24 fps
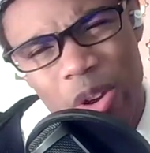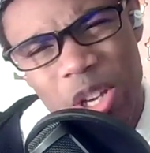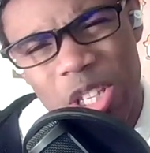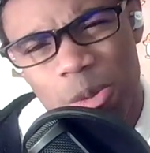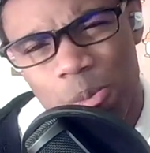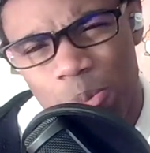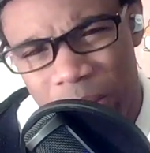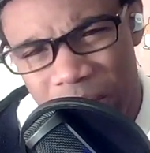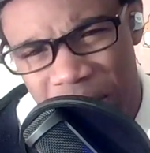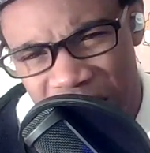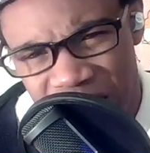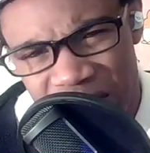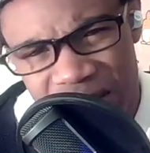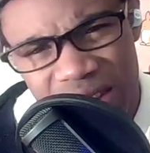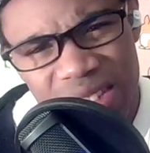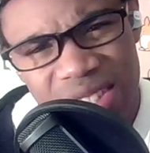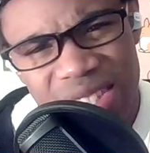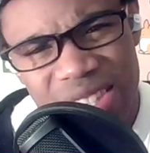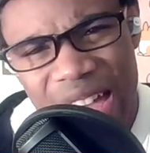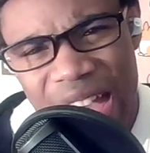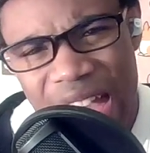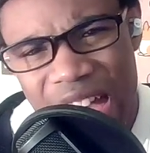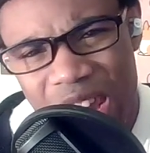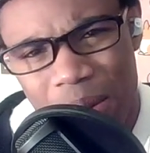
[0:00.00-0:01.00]

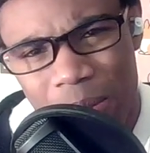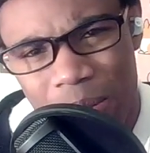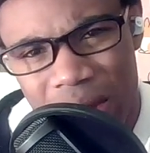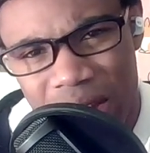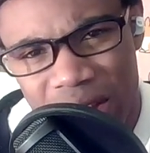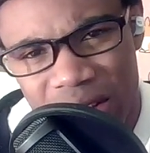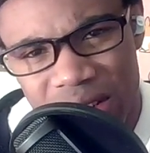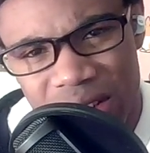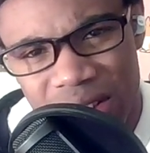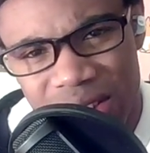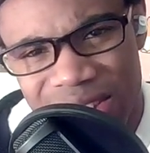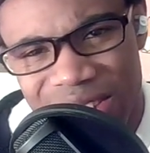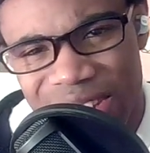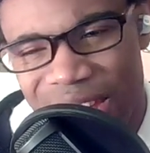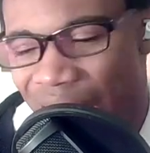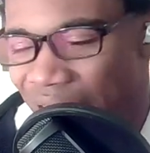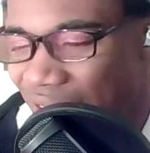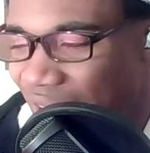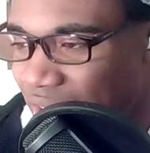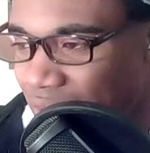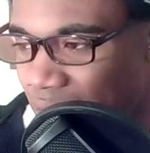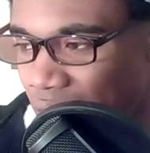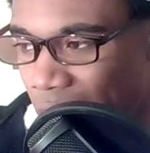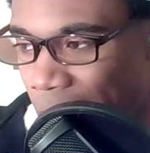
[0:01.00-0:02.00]
species animations
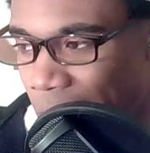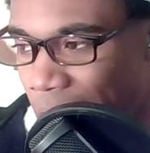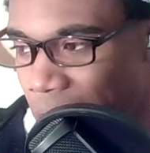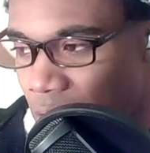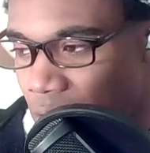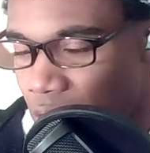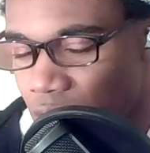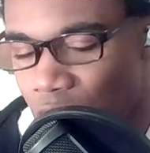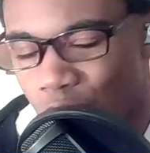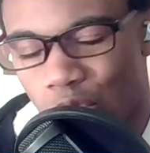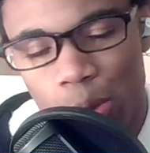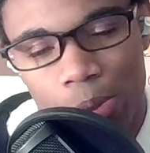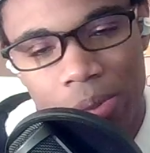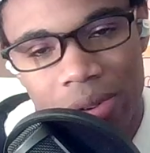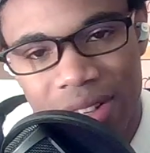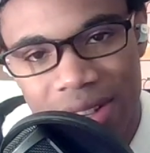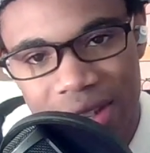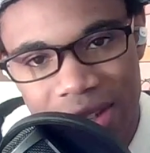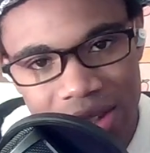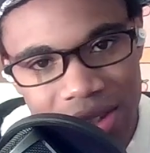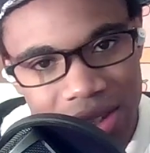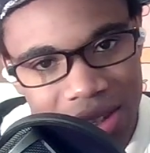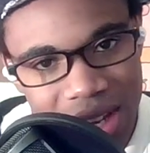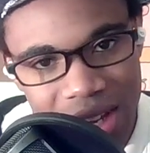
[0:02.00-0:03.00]
actually feel super
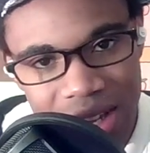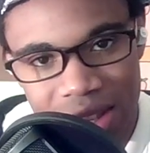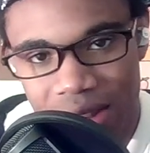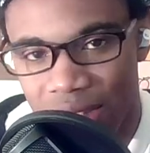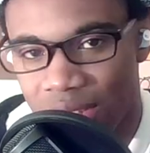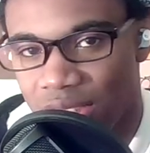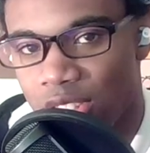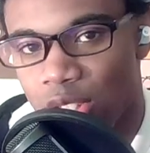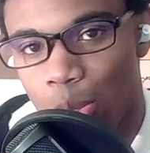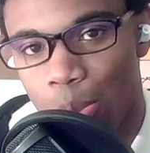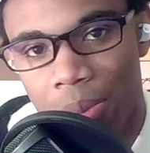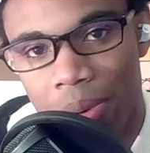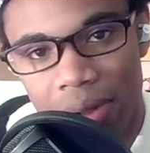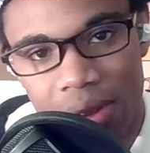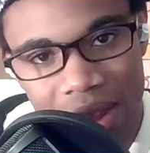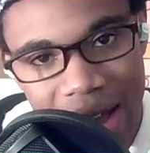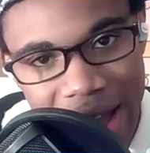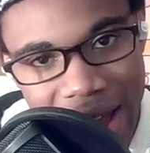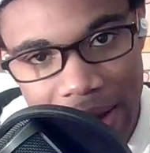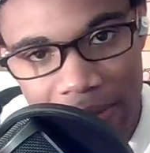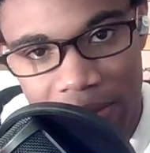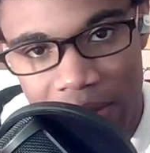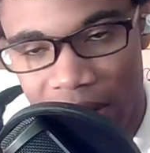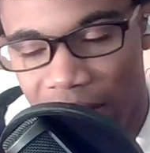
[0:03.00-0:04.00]
distinct and super
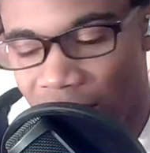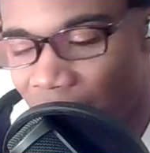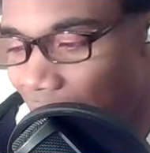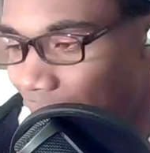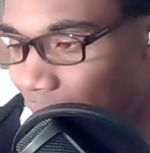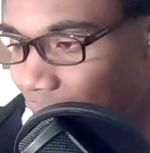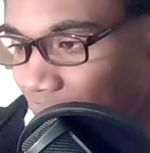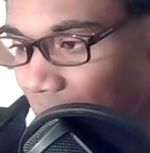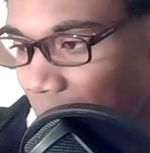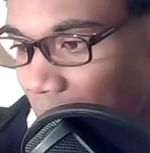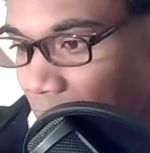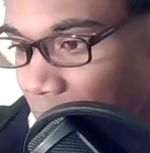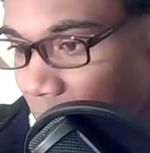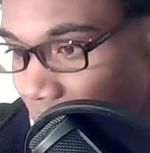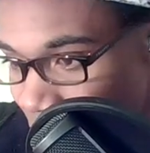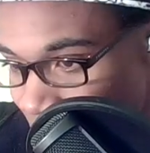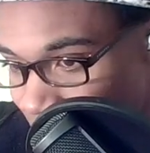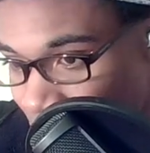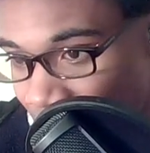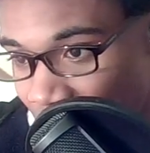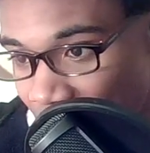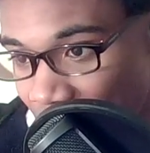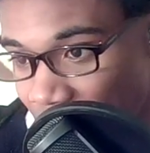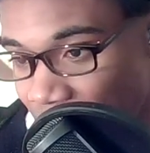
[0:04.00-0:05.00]
lively. Like the
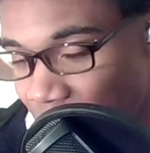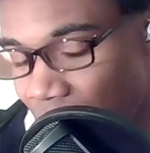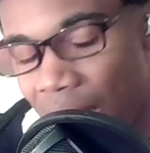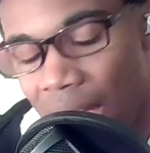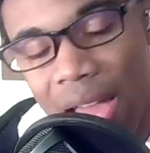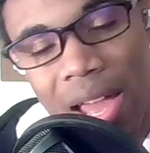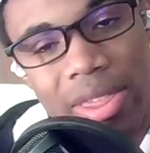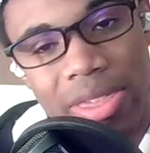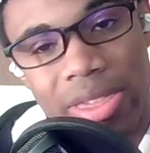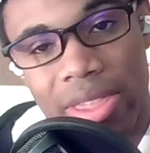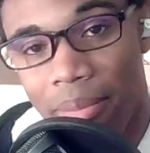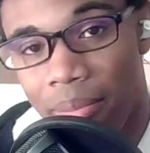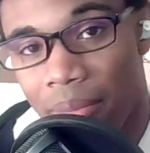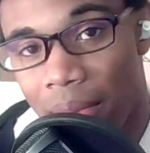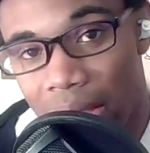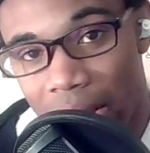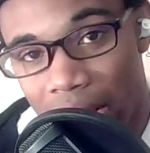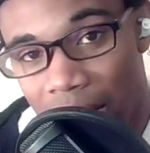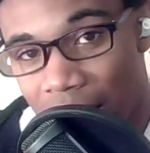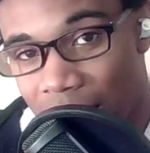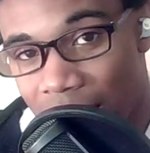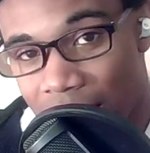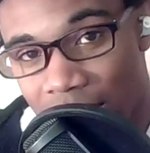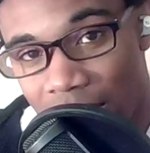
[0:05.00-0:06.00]

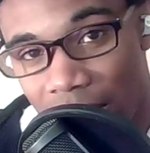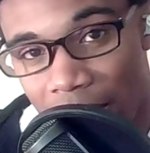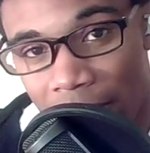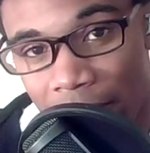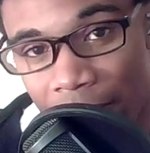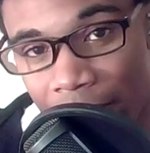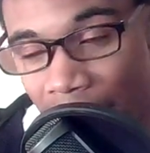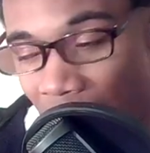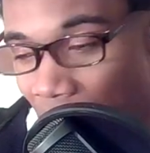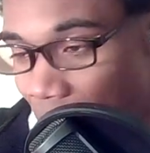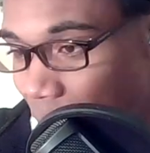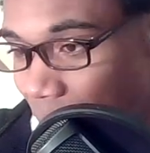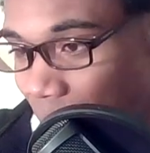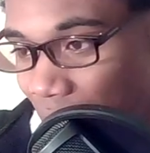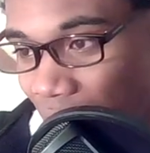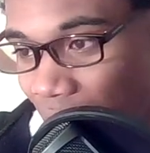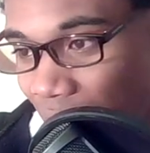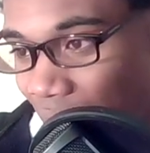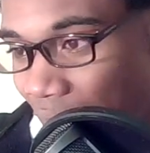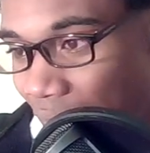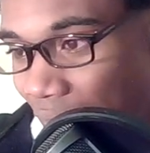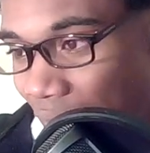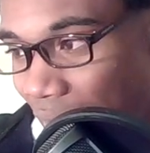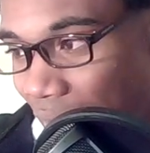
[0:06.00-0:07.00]
monkeys are very
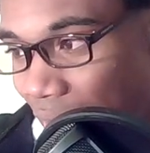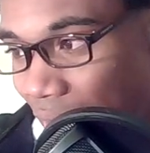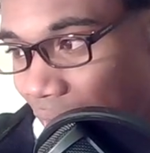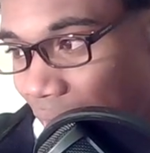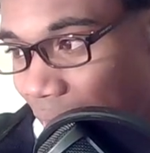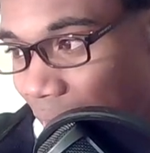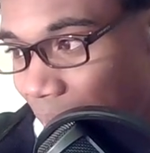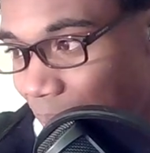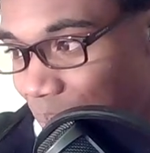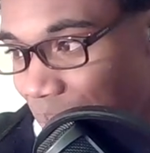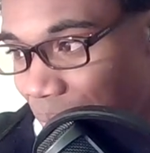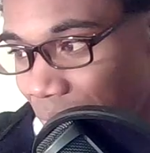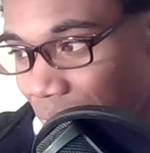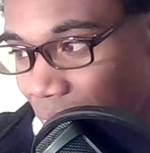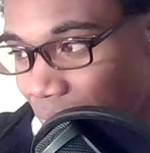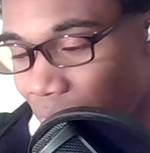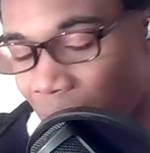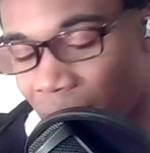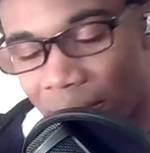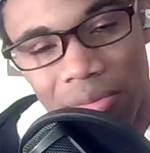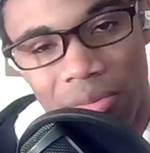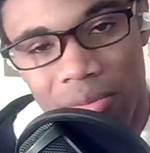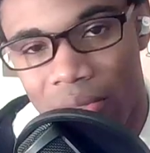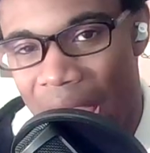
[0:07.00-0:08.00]
like
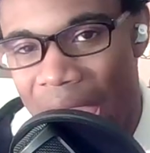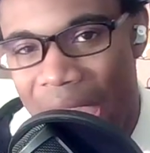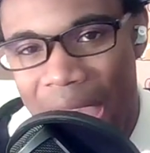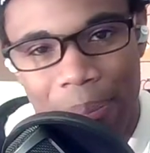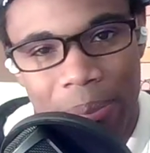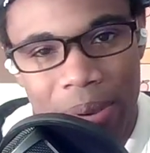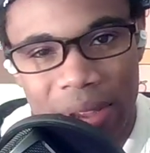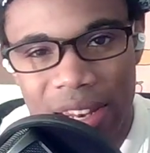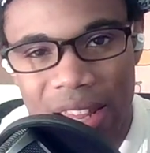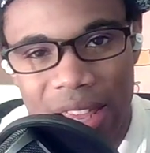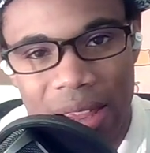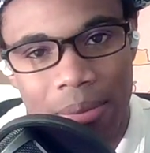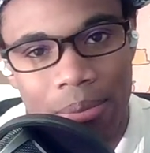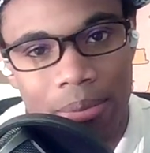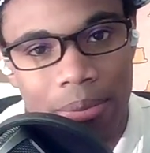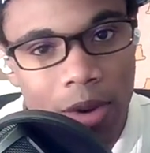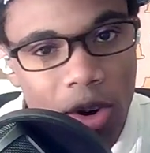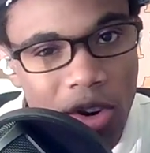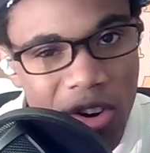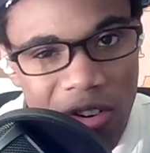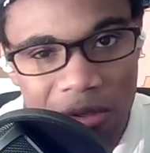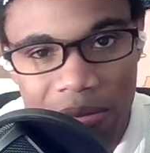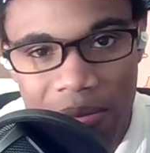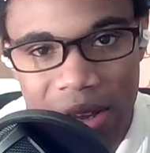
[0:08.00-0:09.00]
rapid in
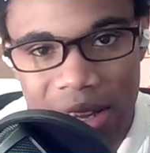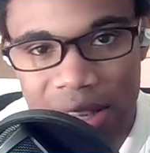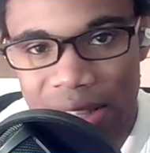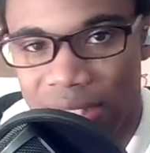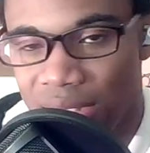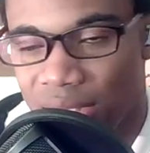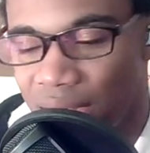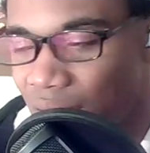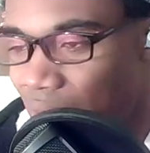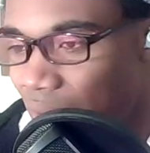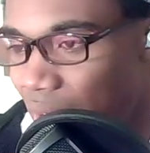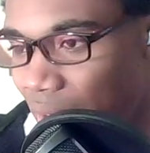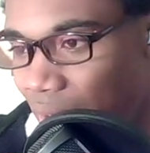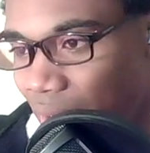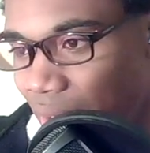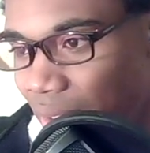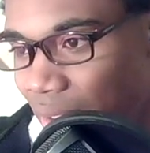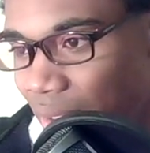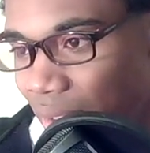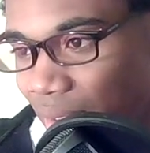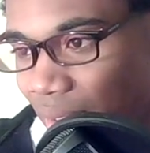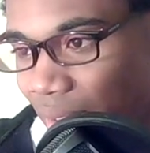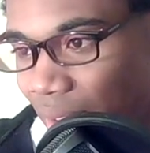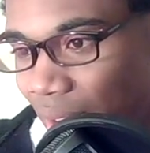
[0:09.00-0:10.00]
movements,
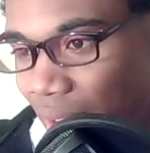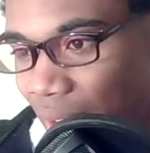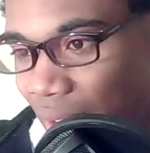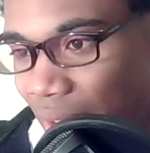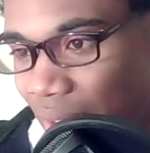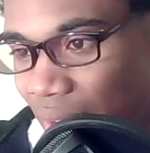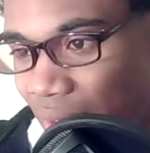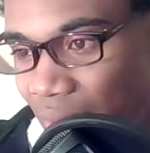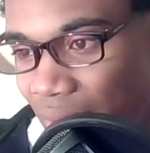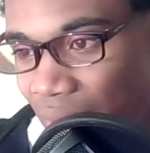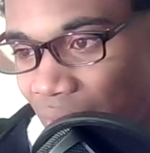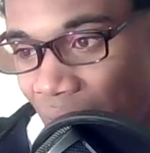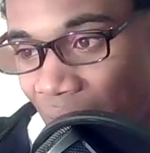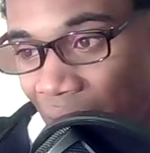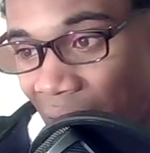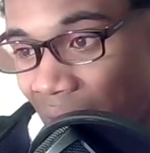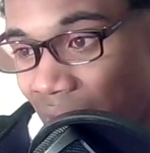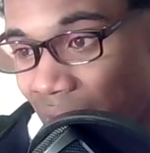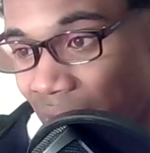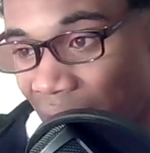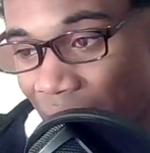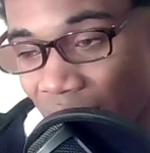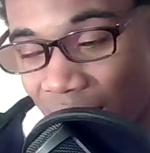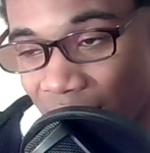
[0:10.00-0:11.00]
and like
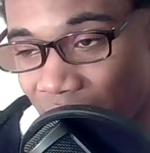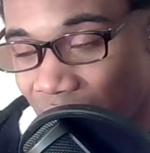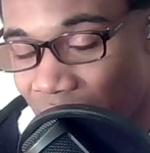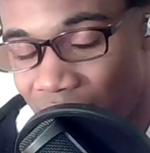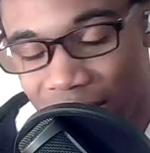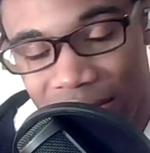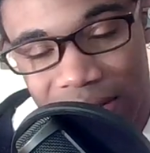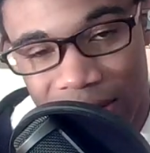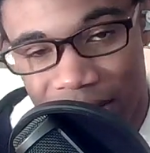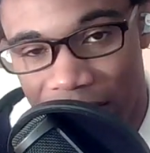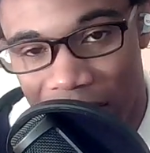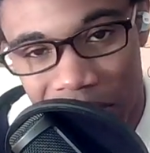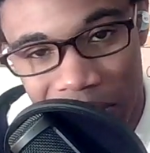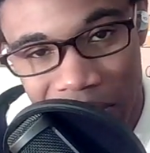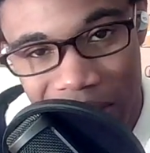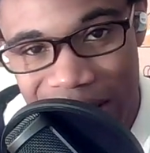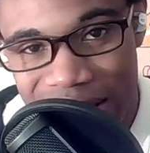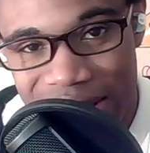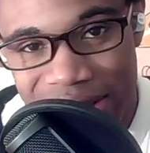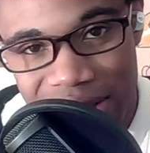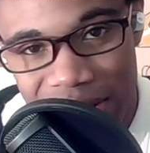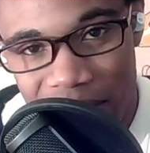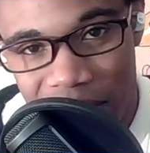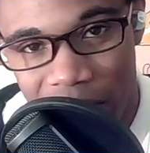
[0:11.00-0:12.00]
they're just
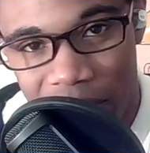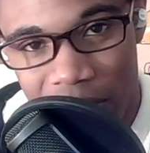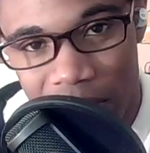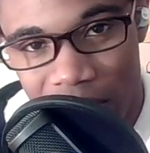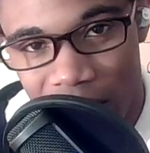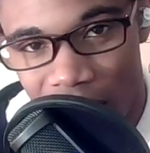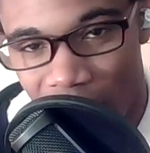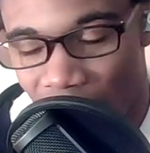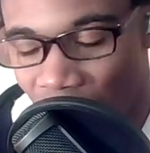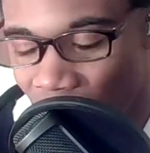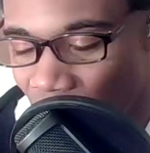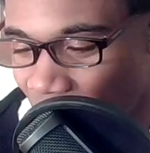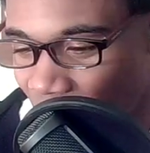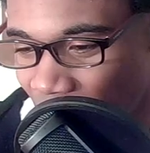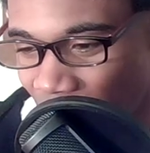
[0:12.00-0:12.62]
crazy overall.